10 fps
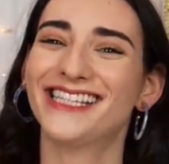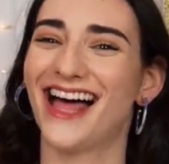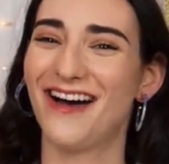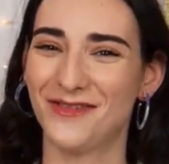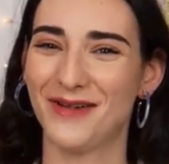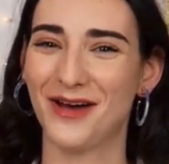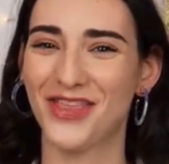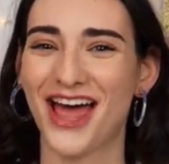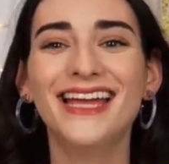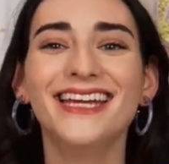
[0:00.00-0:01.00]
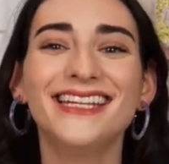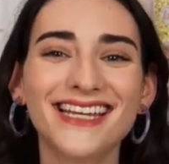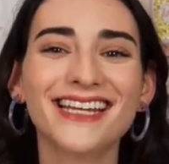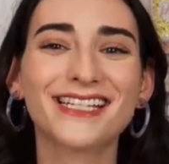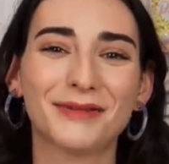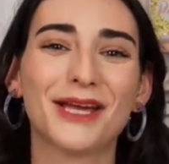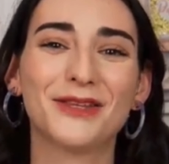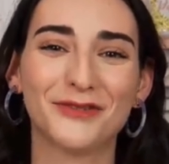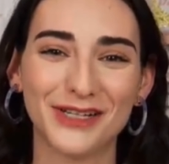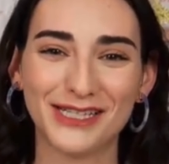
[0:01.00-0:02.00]
laugh about that. He did explain the
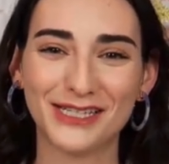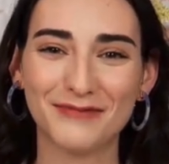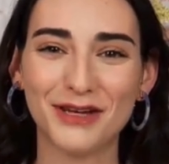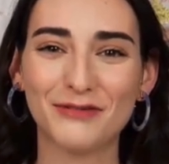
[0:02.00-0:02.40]
reason to me,